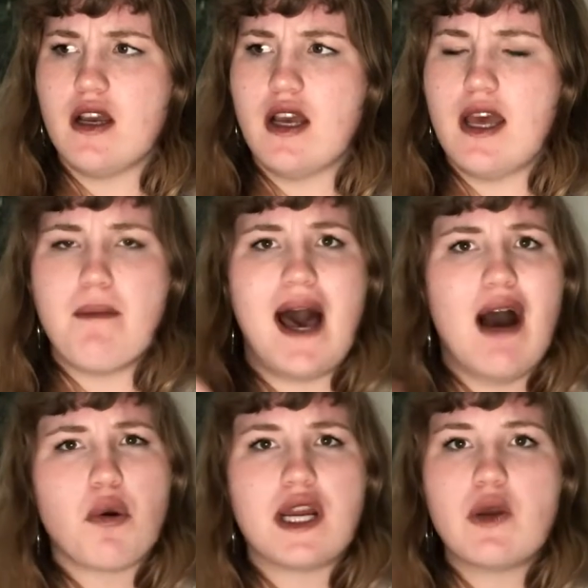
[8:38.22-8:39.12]

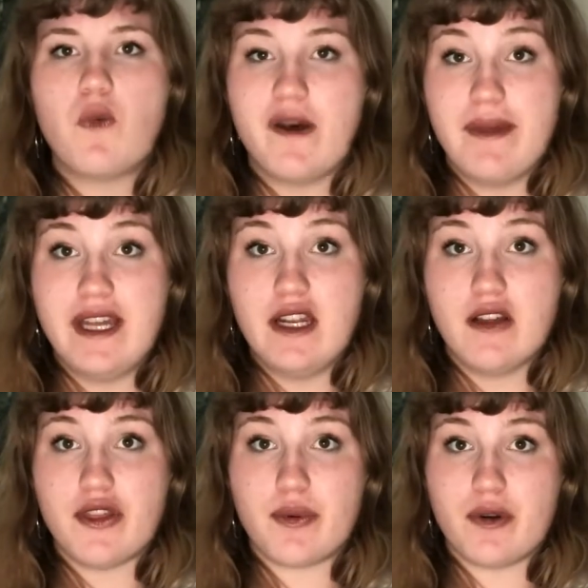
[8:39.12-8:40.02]
empowering women
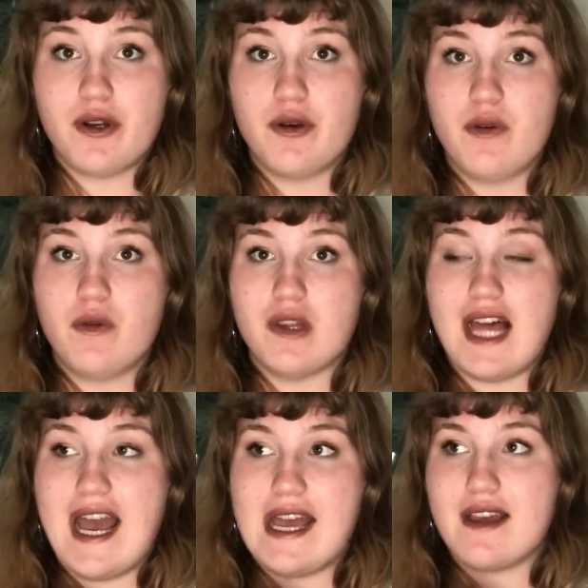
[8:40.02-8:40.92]
through
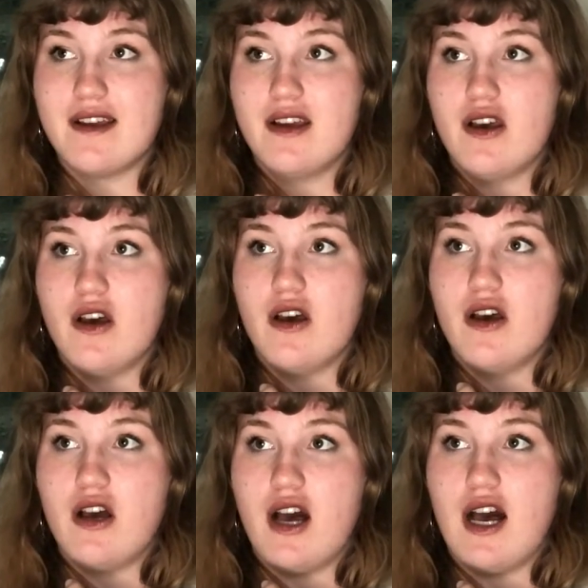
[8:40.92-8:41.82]
like
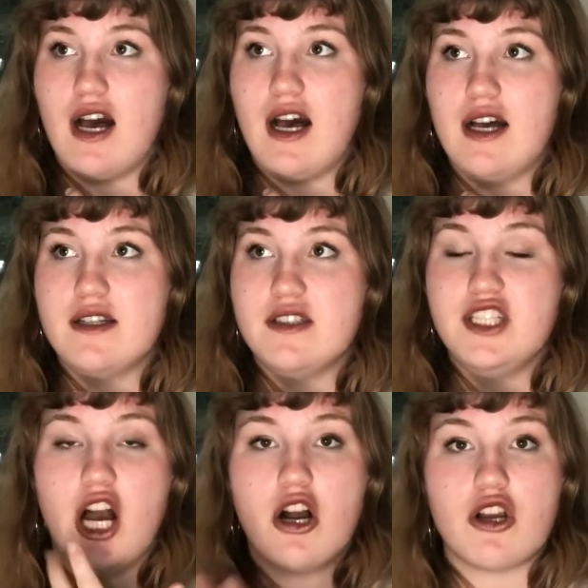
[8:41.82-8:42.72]

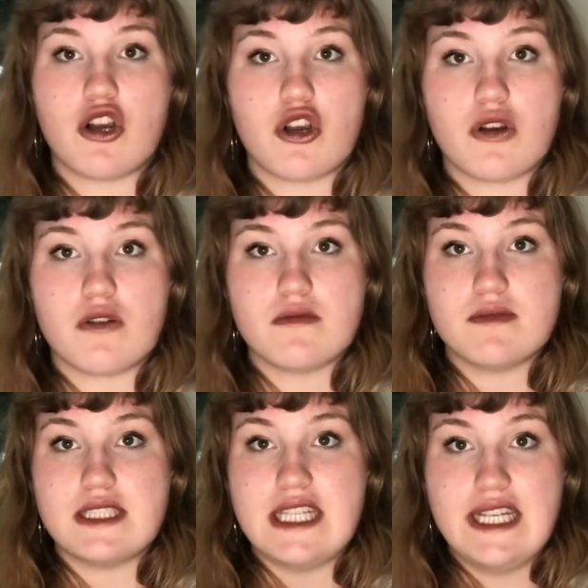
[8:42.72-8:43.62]
young
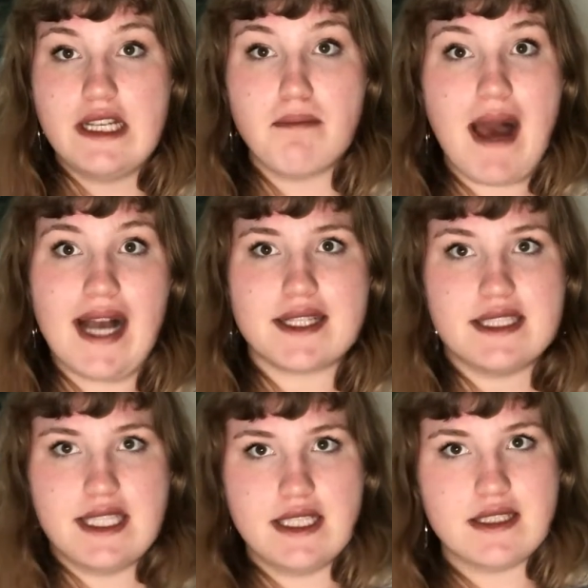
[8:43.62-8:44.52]
teen
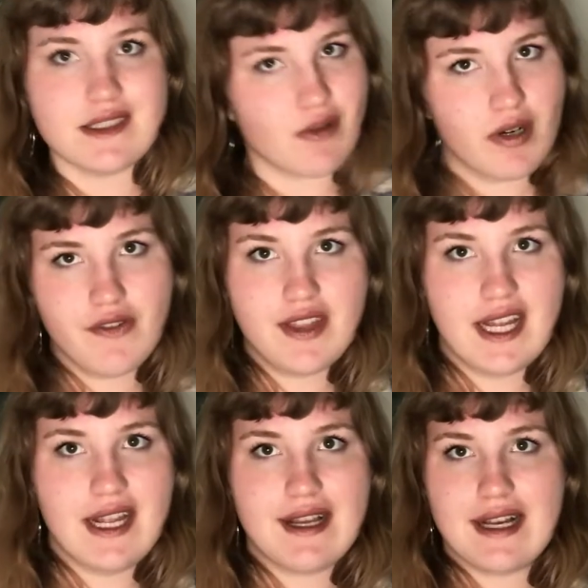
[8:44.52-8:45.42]
magazines sort of
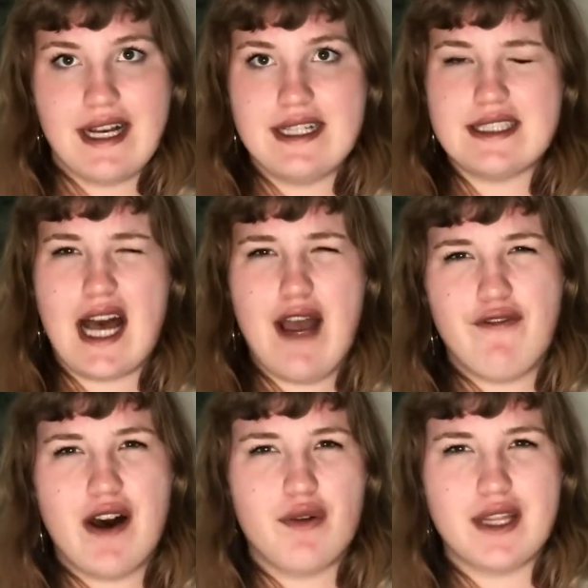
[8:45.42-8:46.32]
thing, because I
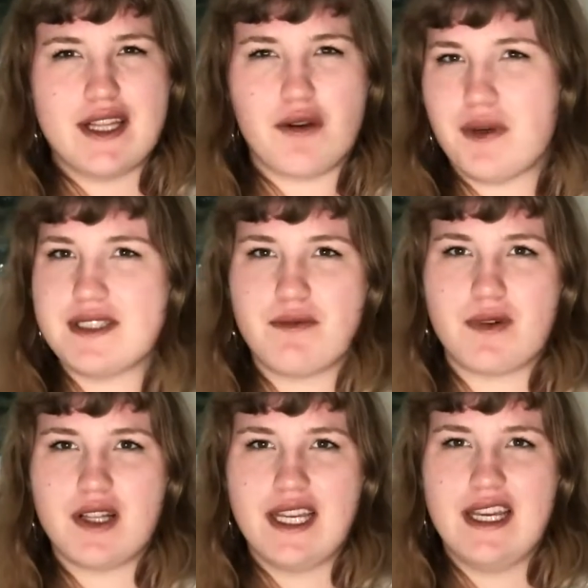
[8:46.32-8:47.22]
found that there wasn't
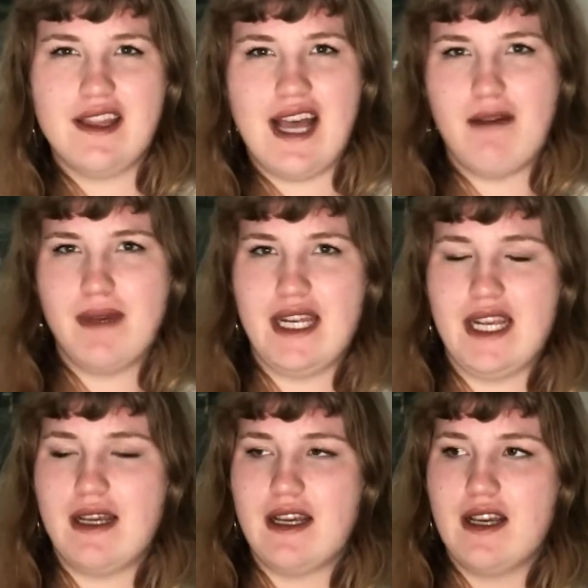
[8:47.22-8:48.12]
really that
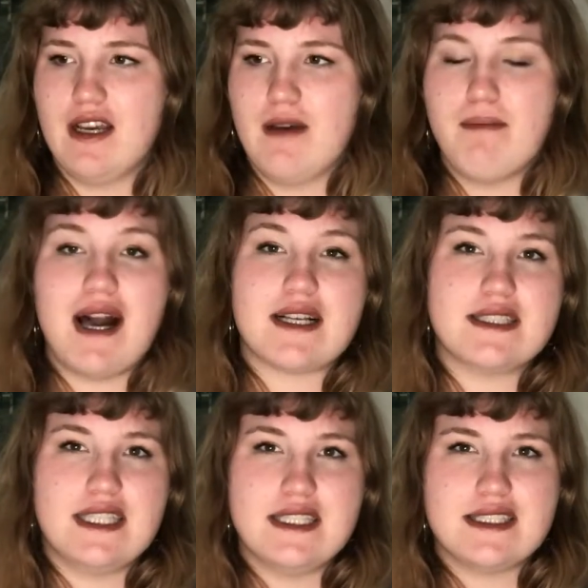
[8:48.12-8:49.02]
many
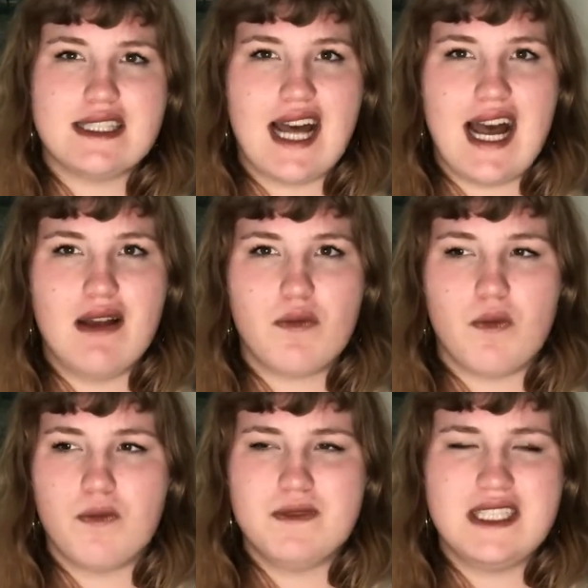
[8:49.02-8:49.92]
magazines that
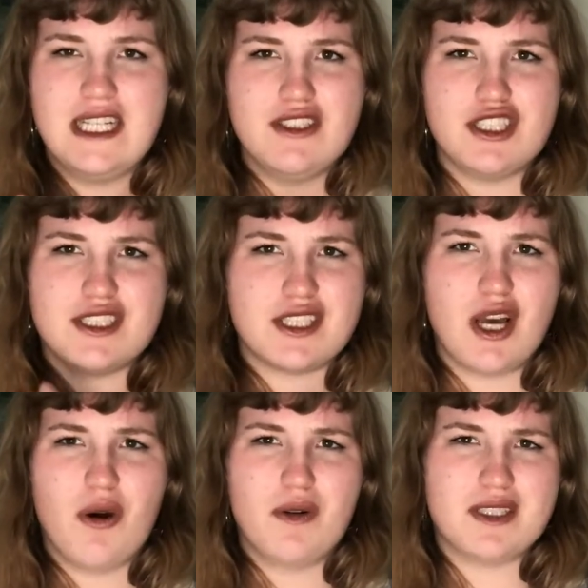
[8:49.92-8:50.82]
didn't just
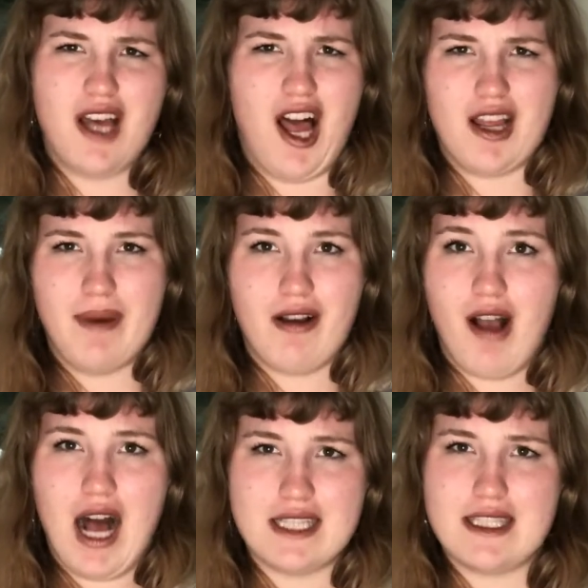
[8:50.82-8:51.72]
go and talk about
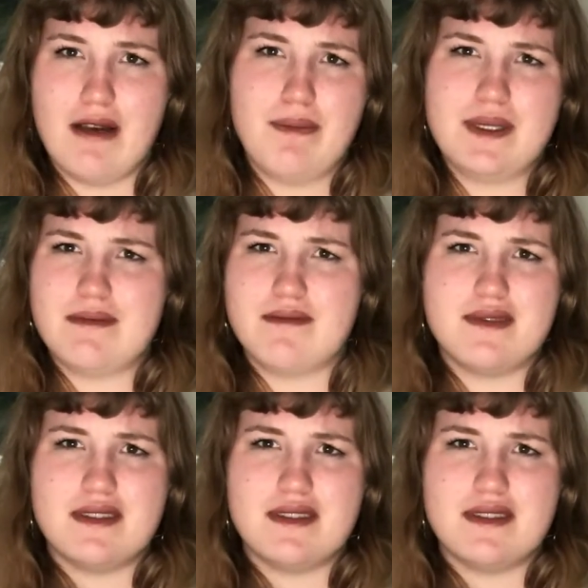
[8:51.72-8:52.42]
gossip and